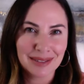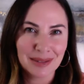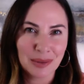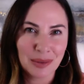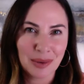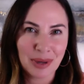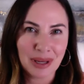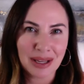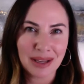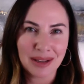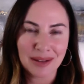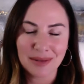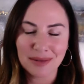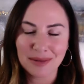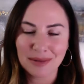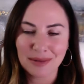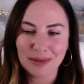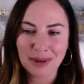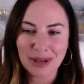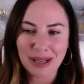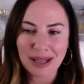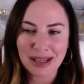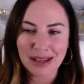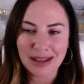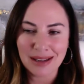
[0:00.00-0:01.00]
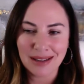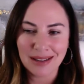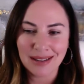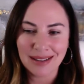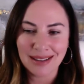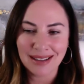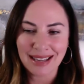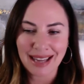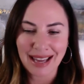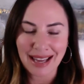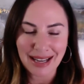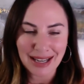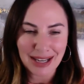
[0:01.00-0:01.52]
we
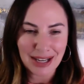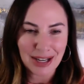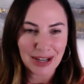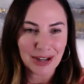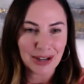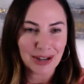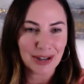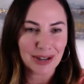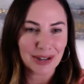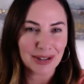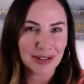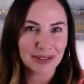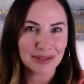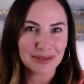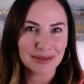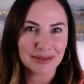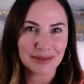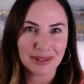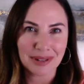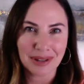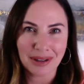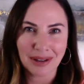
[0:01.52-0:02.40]
get here